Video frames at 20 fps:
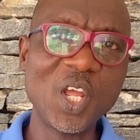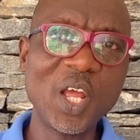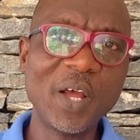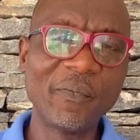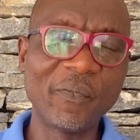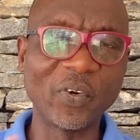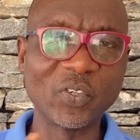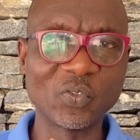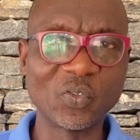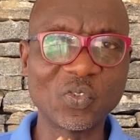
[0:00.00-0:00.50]

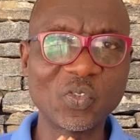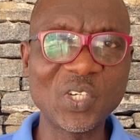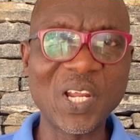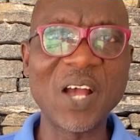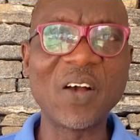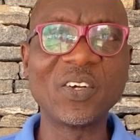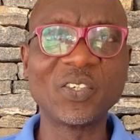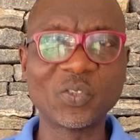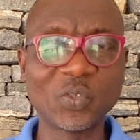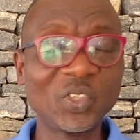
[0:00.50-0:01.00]
for
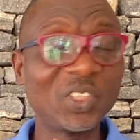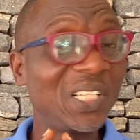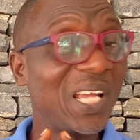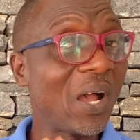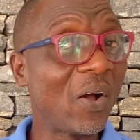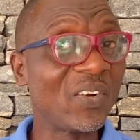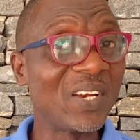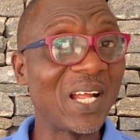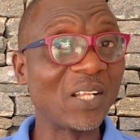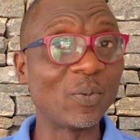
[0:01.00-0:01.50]
social
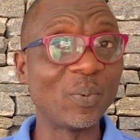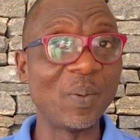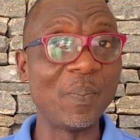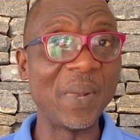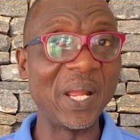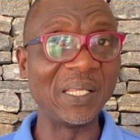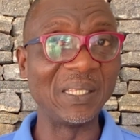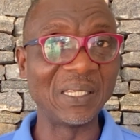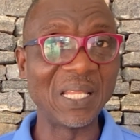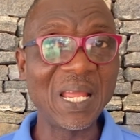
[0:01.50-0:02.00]
order to be
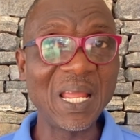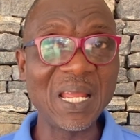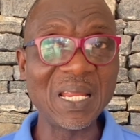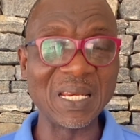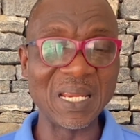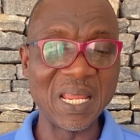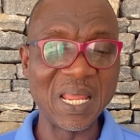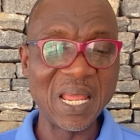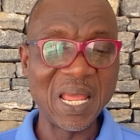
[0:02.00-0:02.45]
maintained.